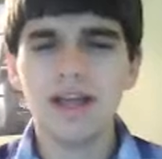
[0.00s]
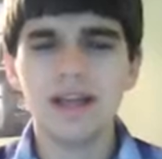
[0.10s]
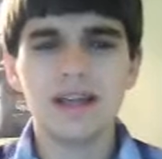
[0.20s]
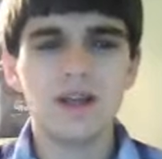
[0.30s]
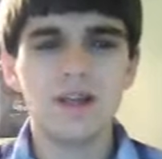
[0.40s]

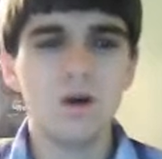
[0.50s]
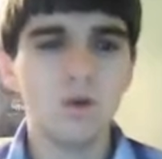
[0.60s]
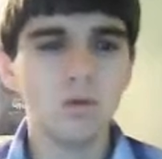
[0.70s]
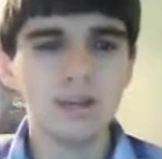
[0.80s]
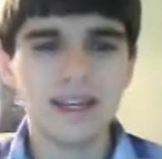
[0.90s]
how the
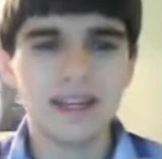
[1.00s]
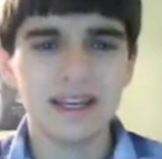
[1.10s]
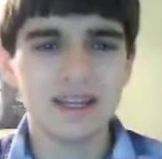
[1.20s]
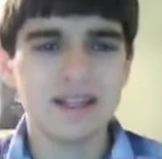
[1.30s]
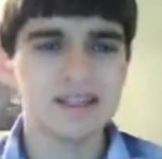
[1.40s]
opening
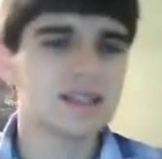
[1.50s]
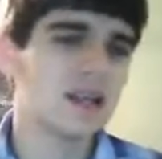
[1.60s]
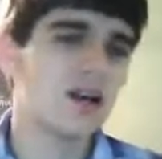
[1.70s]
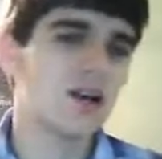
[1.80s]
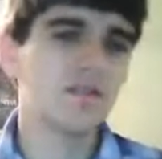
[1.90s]
is and
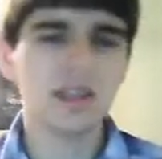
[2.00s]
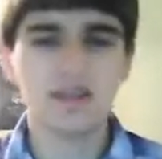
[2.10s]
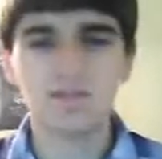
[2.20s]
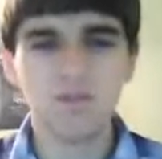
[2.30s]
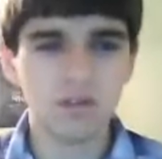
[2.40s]
how
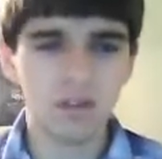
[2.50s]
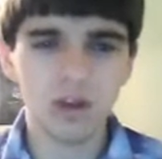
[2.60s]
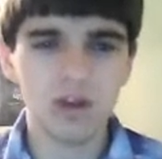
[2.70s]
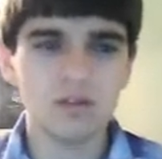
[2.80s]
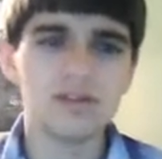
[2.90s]
everything
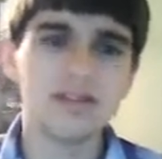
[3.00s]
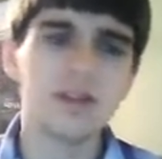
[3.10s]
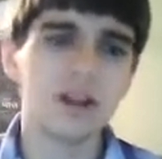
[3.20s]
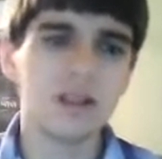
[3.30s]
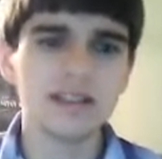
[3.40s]
flows and
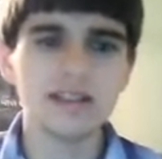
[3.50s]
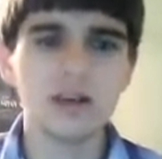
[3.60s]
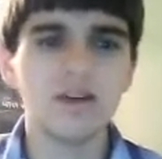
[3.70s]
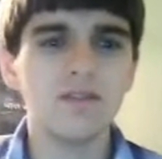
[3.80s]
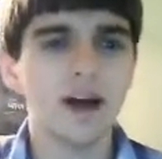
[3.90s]
all that
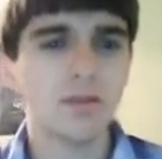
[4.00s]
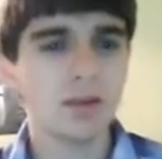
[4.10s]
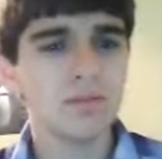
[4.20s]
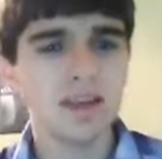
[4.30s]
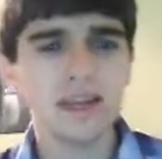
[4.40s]
stuff. I will
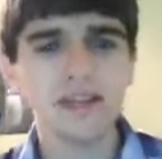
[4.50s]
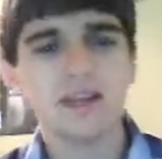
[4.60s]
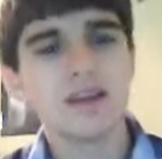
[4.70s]
admit